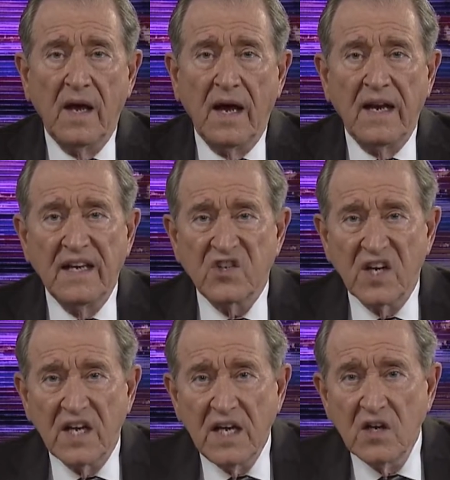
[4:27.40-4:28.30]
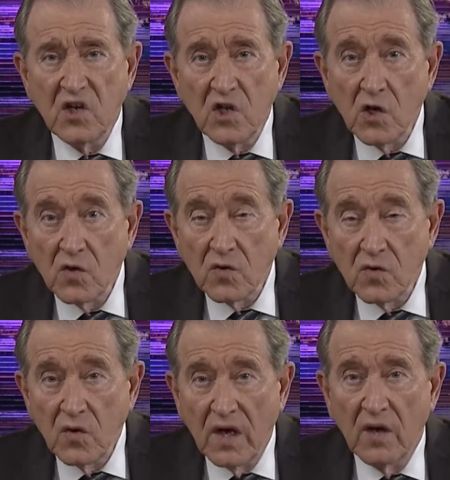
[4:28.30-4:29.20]
And he said he
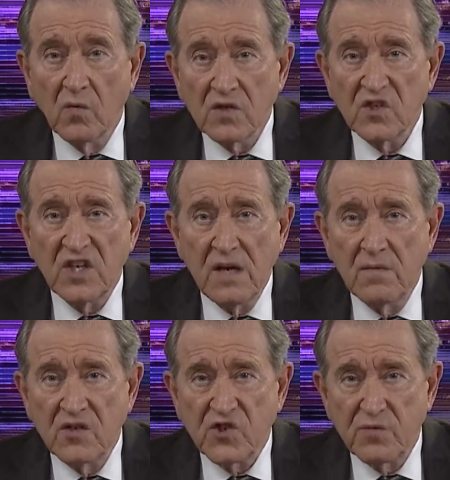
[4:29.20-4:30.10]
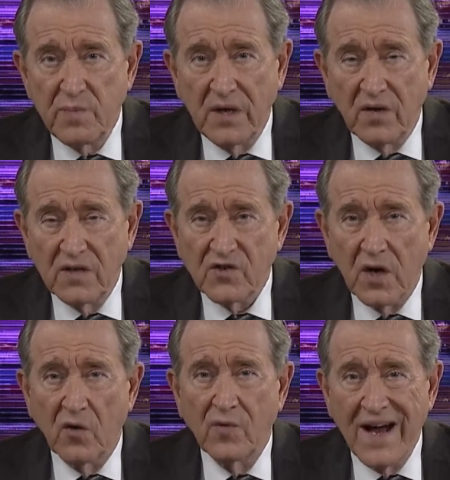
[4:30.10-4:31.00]
knew it was demon spirits
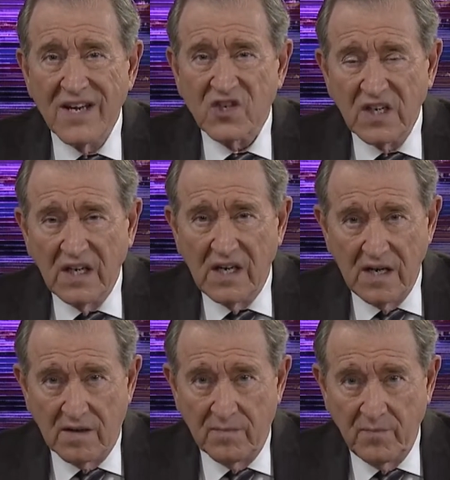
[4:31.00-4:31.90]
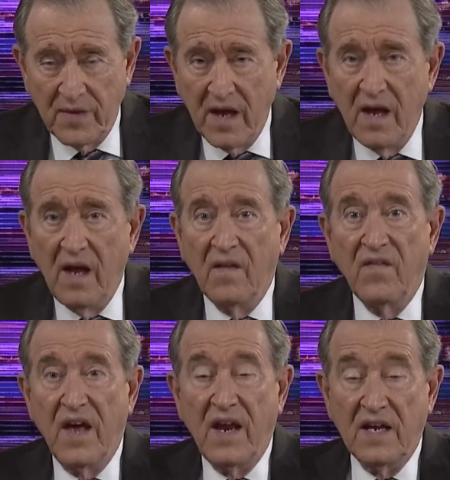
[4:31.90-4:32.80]
harassing him
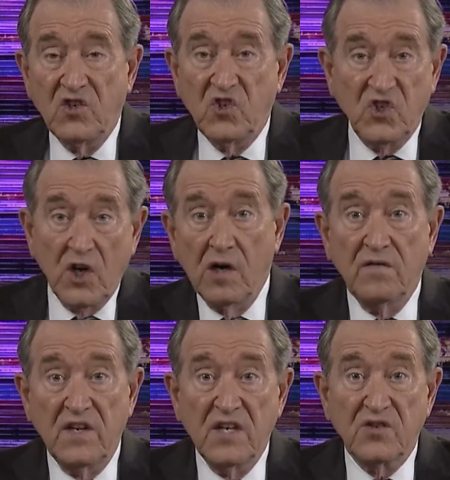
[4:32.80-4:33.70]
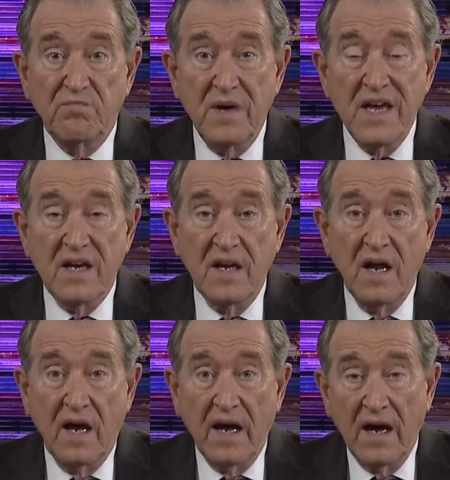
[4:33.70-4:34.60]
that had shoved his bed
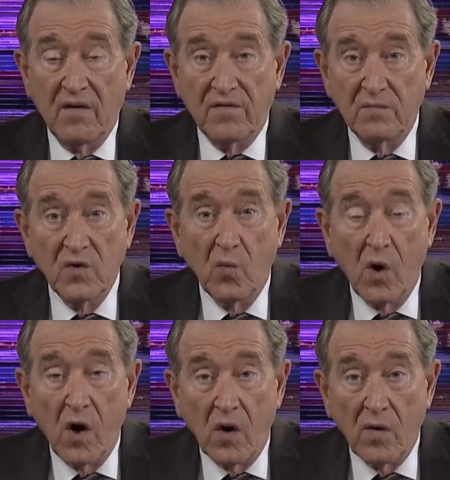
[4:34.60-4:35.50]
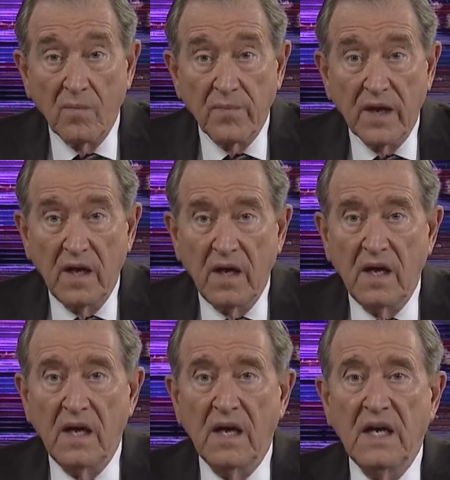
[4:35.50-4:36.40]
out from the wall.
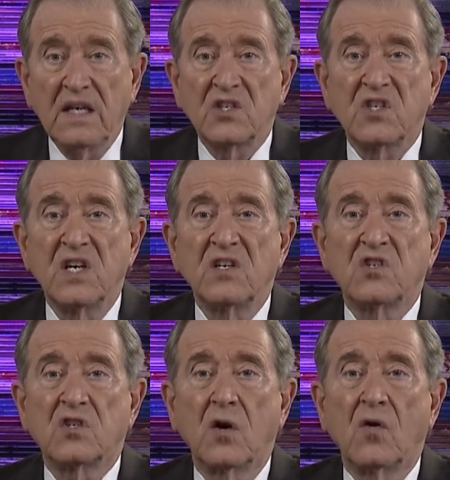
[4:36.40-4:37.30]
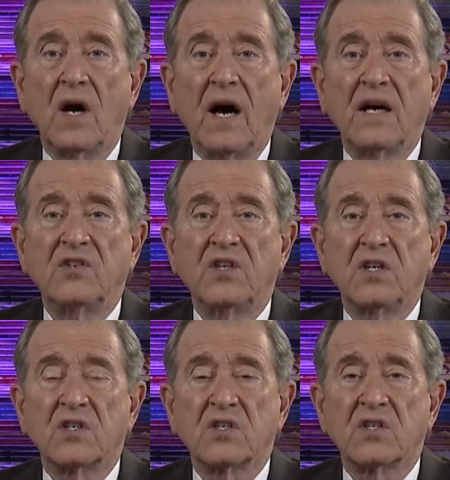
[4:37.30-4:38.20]
He said, So I
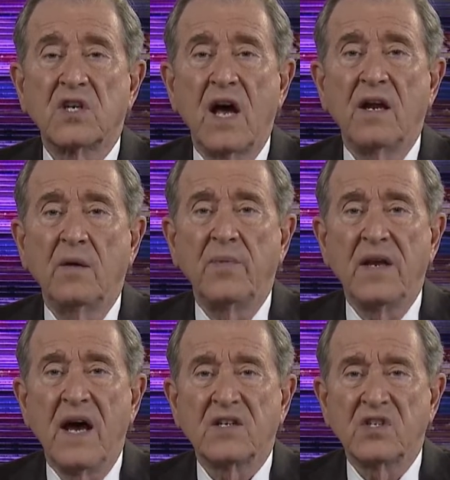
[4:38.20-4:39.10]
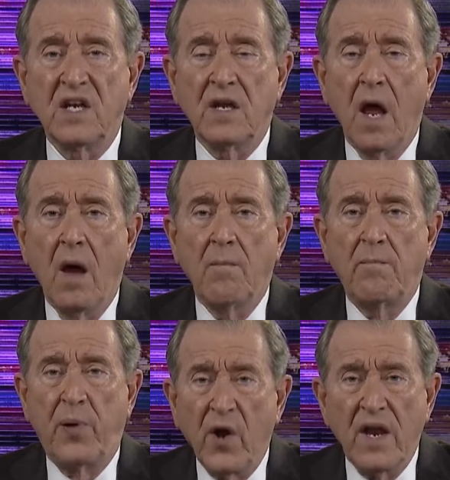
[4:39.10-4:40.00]
just sat up and I said,
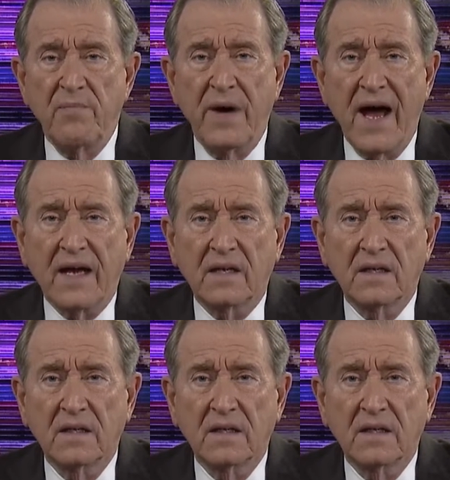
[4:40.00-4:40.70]
Put it back.